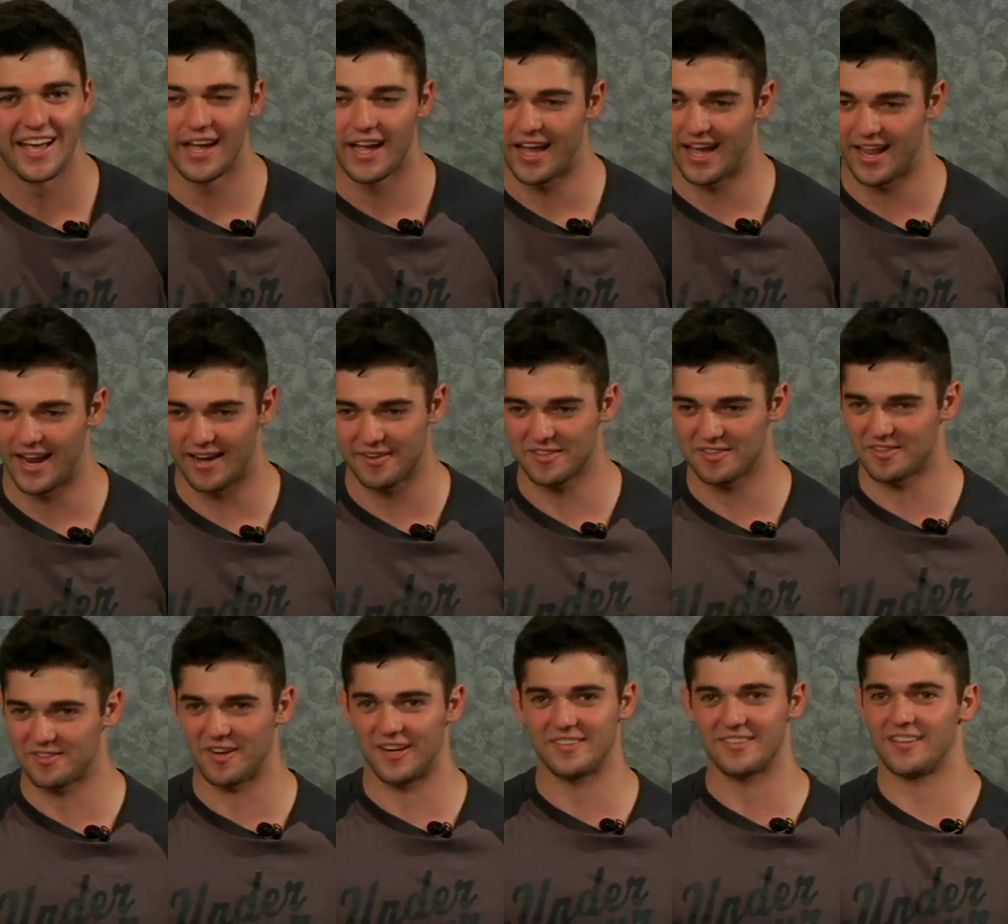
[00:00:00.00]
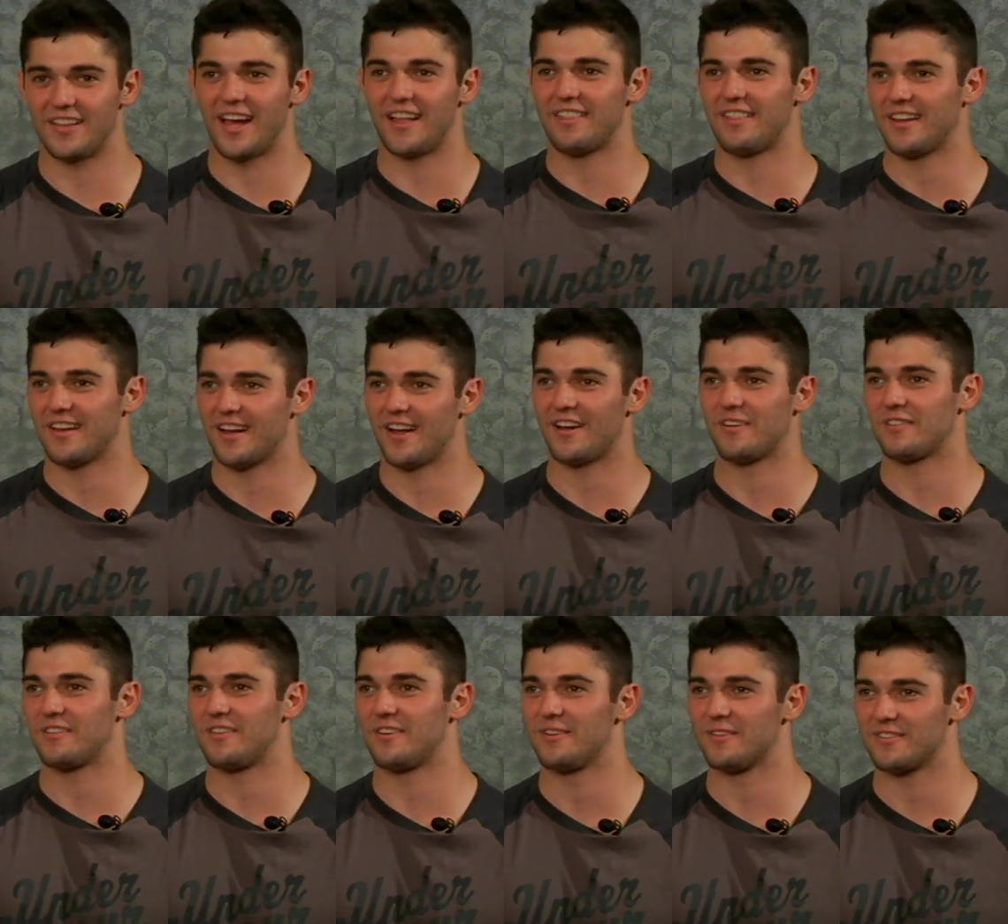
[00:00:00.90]
and I was stretching that thing
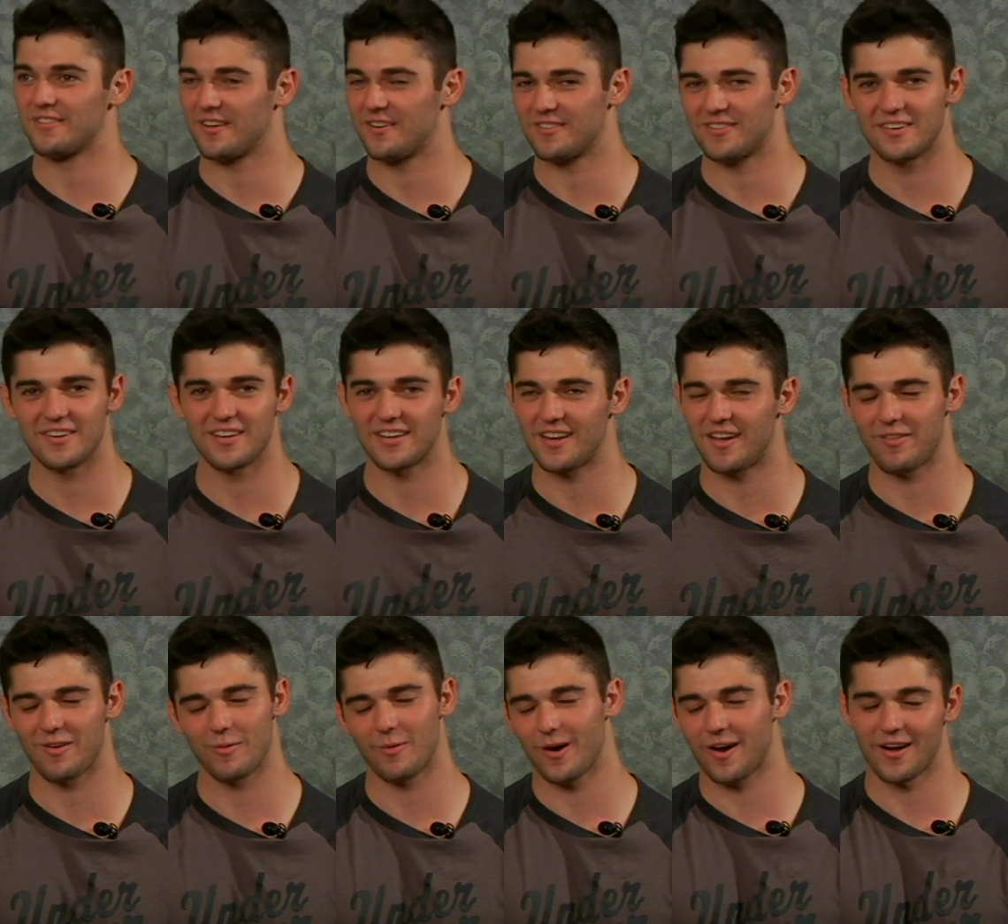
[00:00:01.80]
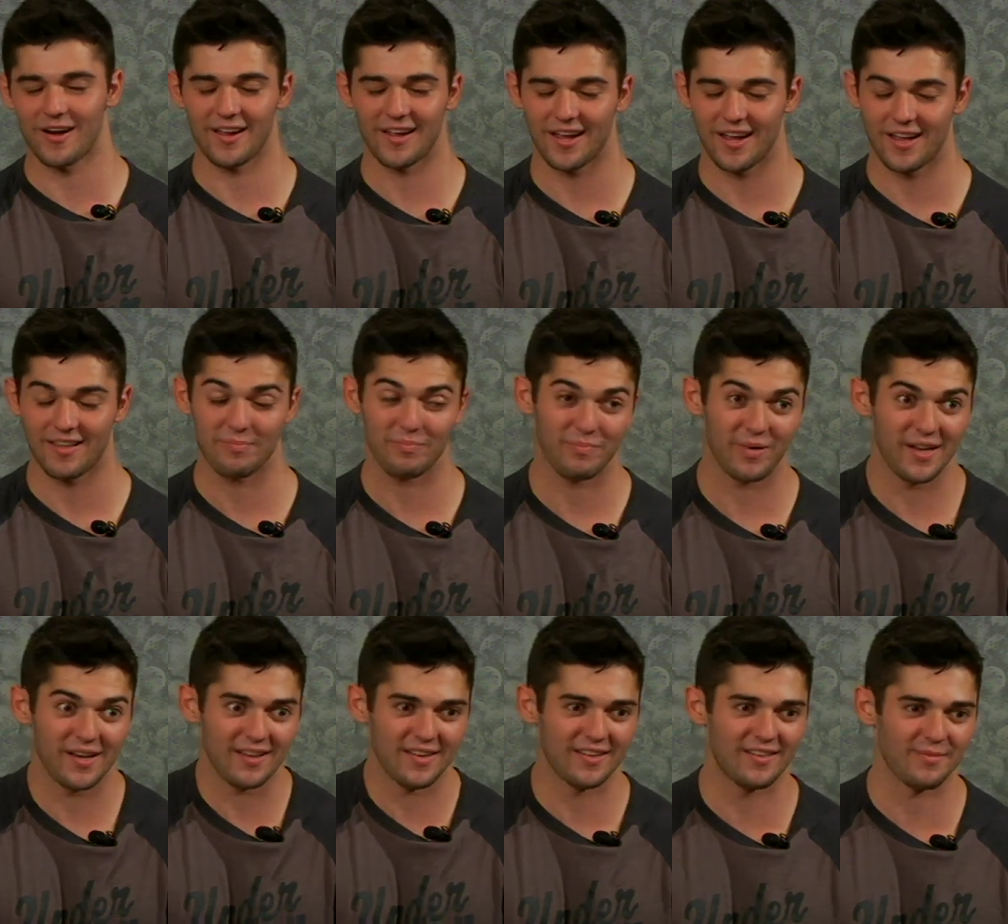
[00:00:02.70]
out too, so she can never wear it again.
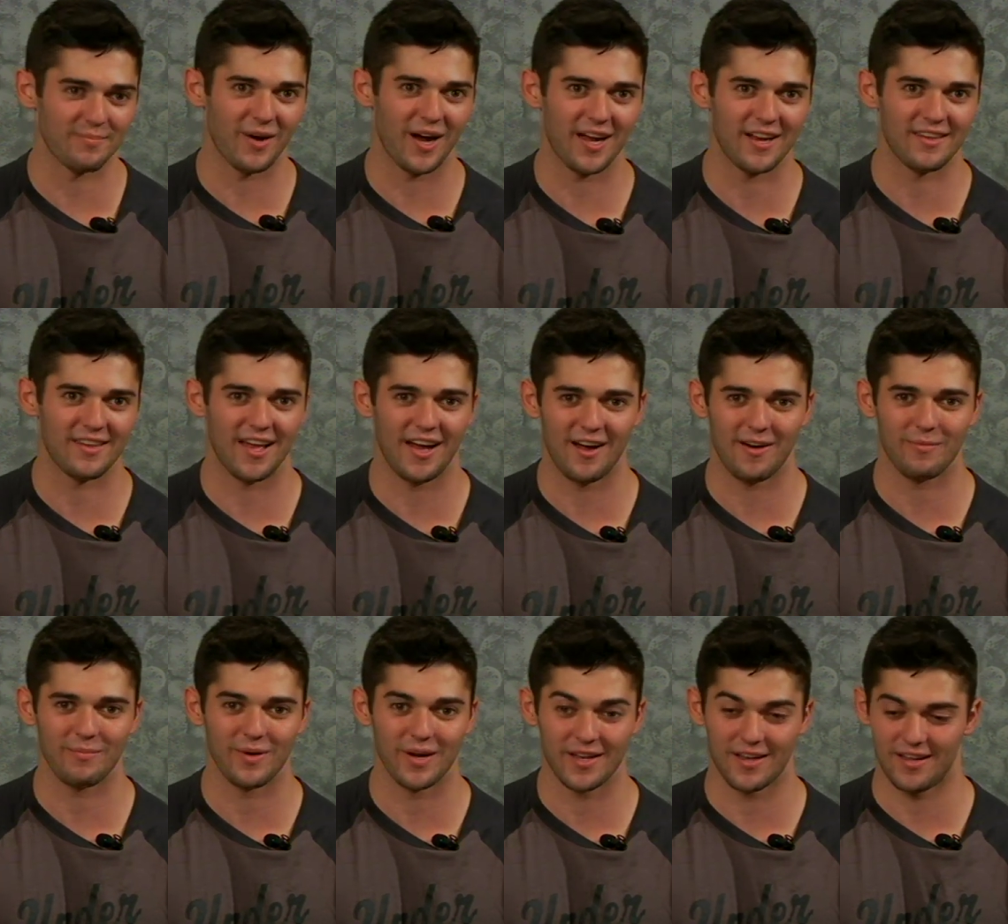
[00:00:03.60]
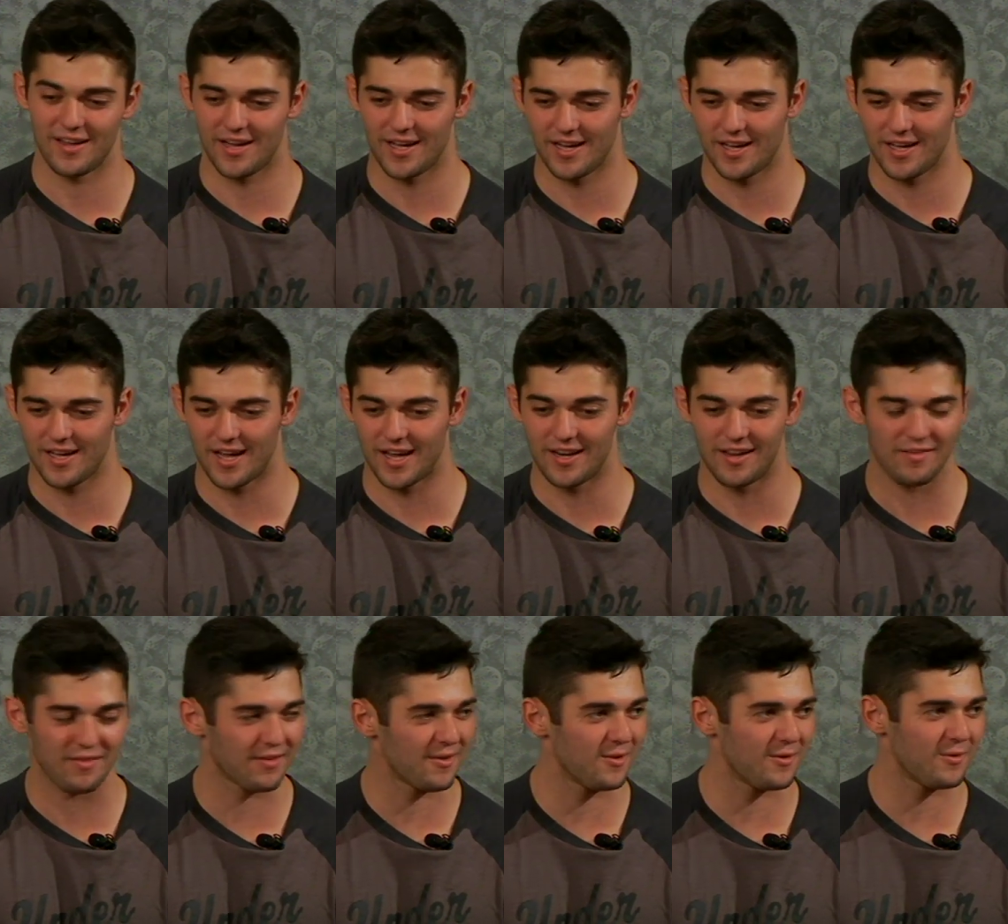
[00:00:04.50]
But it's mine now, but uh, I
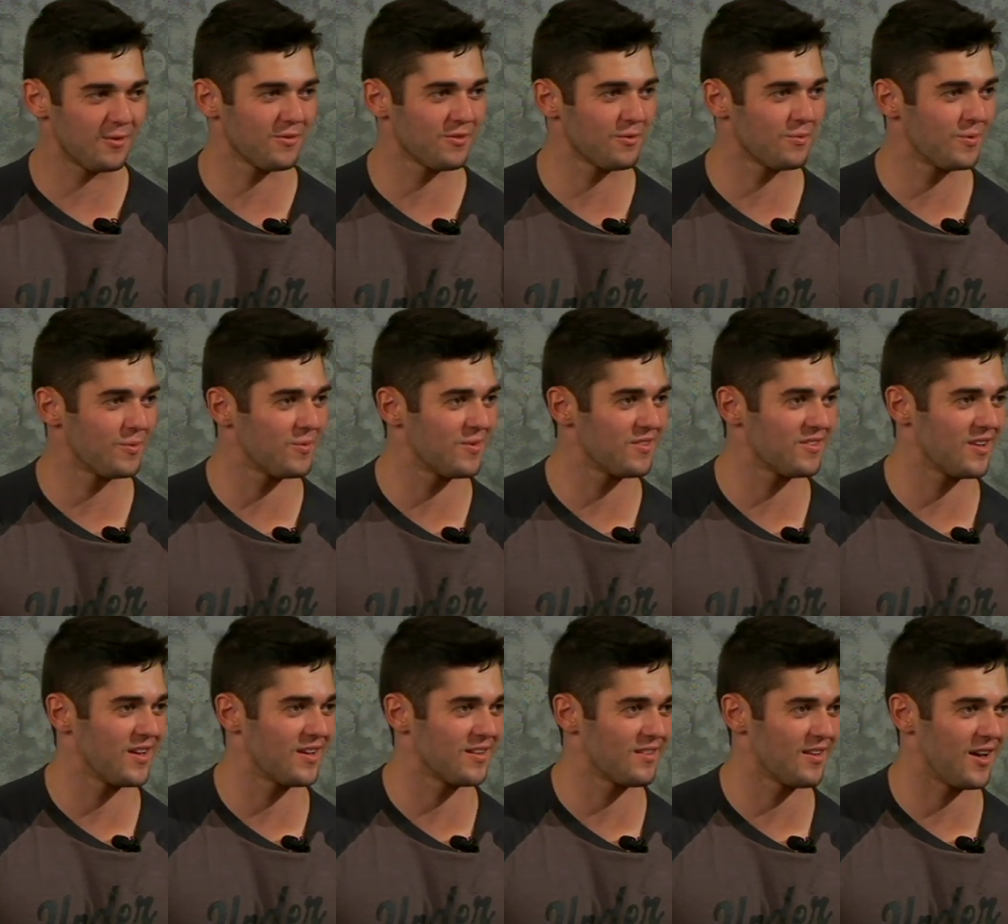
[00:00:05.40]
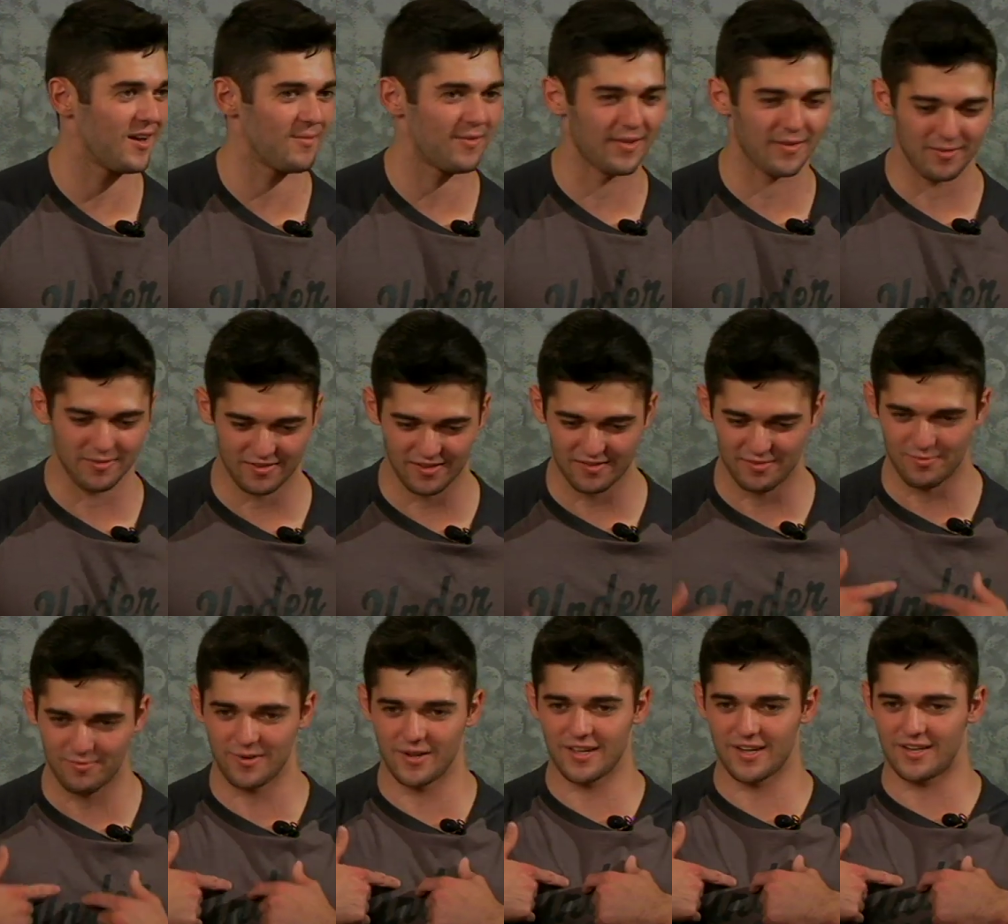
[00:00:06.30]
never knew it was a woman's tank top. It was just
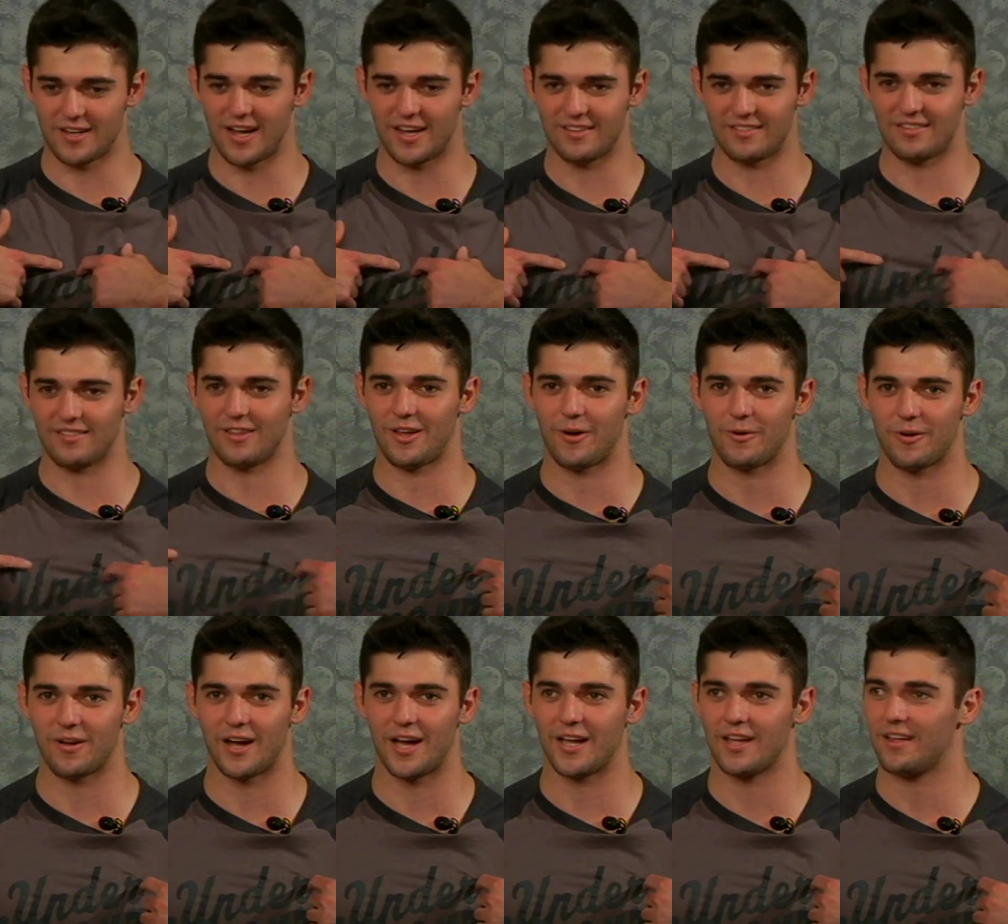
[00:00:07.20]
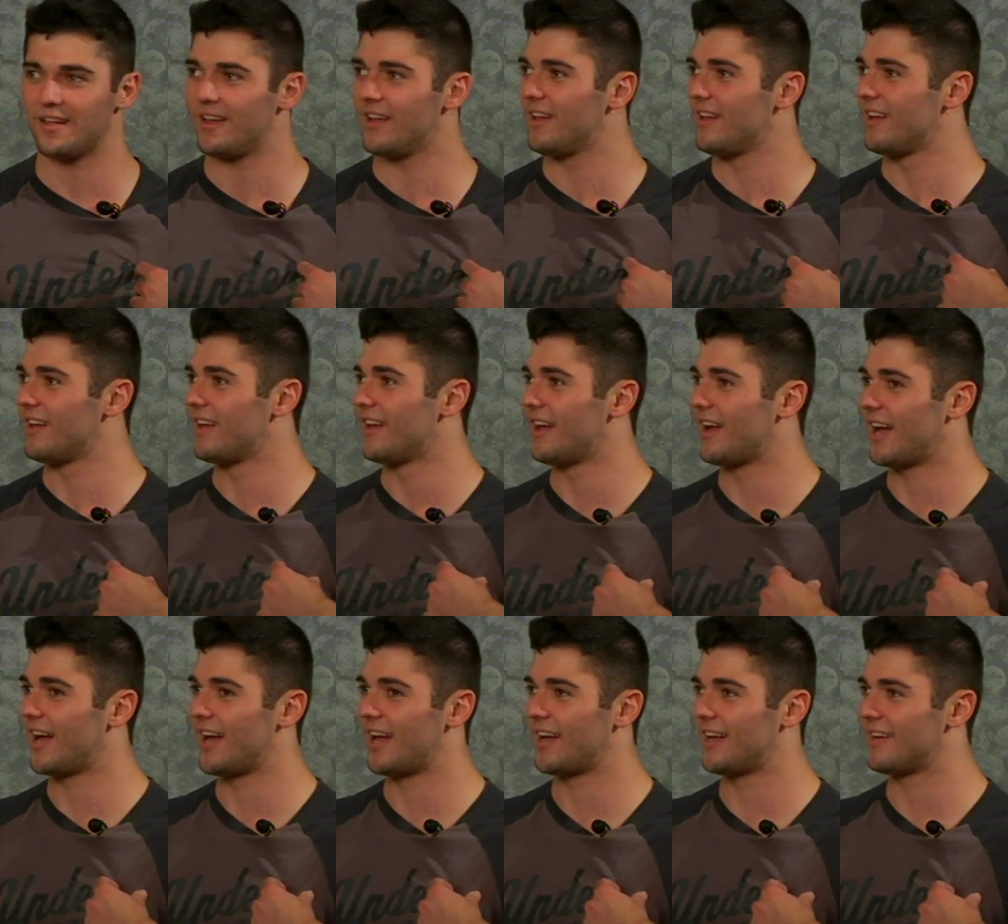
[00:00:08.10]
really nice low cut,
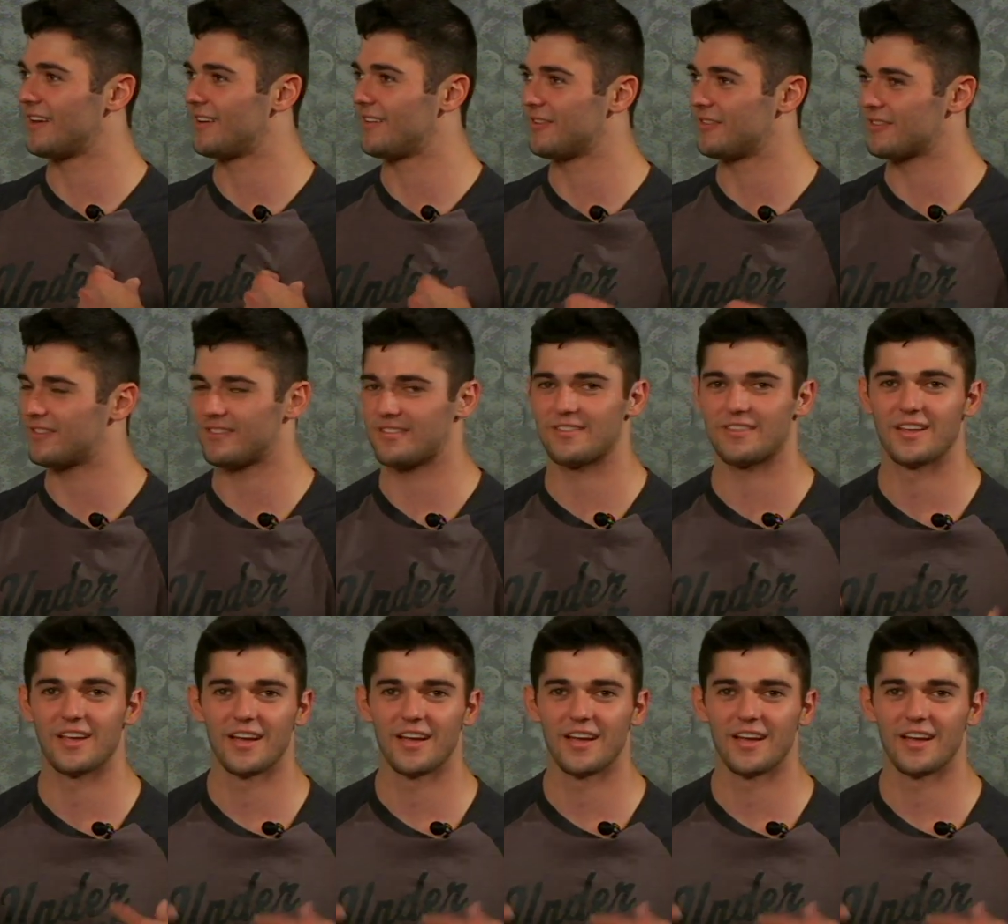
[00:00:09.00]
and it was